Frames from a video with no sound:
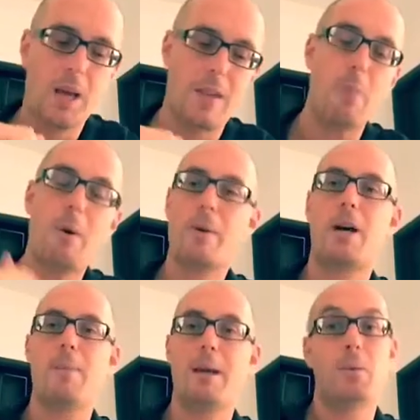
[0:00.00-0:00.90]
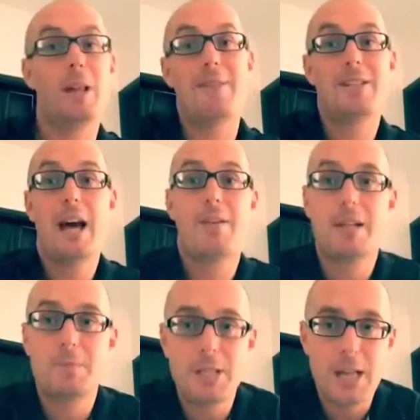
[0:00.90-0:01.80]
Then when we come in, we'll have a
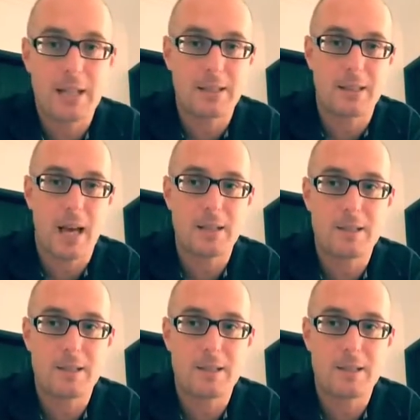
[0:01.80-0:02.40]
direct speech exercise.